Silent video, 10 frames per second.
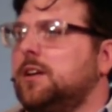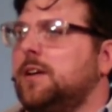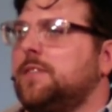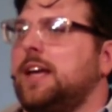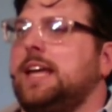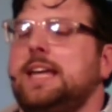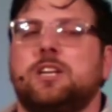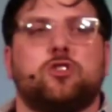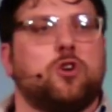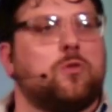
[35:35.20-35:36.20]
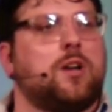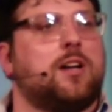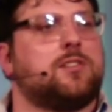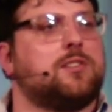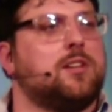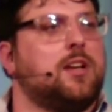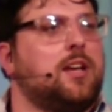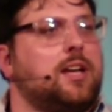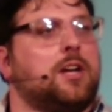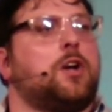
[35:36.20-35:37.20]
that He has shown us
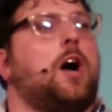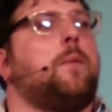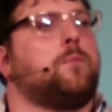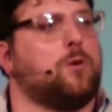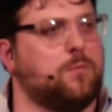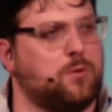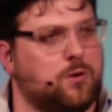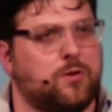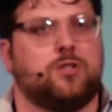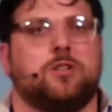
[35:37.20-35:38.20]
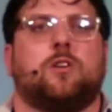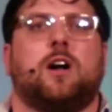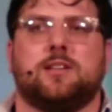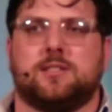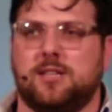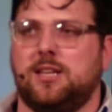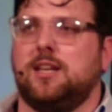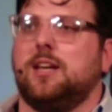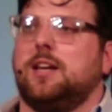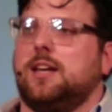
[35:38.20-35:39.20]
incomparable generosity
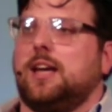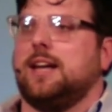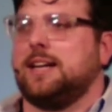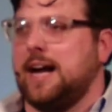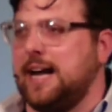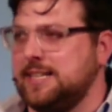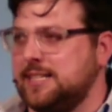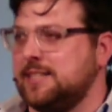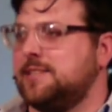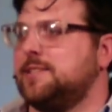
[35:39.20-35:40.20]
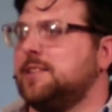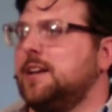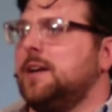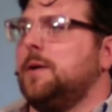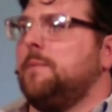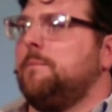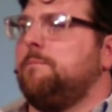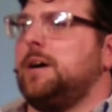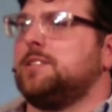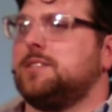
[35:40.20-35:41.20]
and kindness
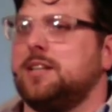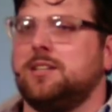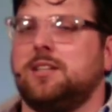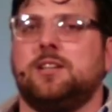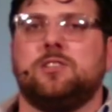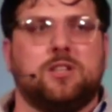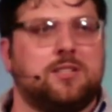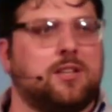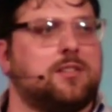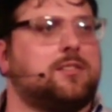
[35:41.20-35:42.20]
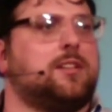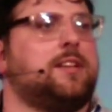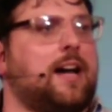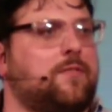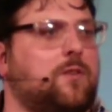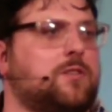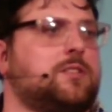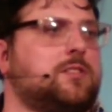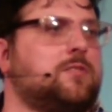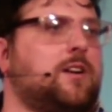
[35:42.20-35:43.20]
by sending Jesus to die for our
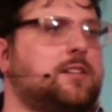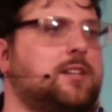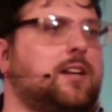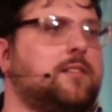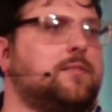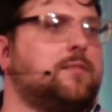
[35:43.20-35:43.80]
sins and rise again.